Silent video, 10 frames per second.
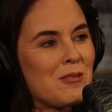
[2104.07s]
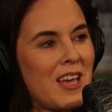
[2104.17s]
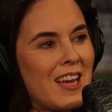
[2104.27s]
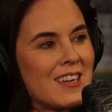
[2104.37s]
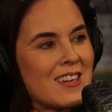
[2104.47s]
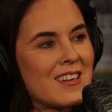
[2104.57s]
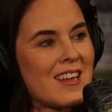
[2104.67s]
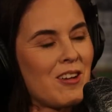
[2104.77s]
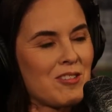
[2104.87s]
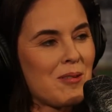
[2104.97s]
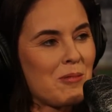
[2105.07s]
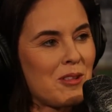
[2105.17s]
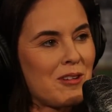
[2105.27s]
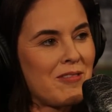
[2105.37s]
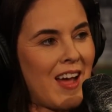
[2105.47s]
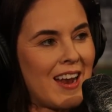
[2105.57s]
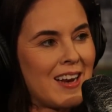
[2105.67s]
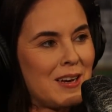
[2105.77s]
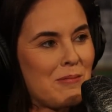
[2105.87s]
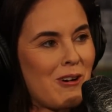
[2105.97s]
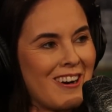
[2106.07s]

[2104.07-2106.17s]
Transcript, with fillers: can't tell someone they're fat anymore?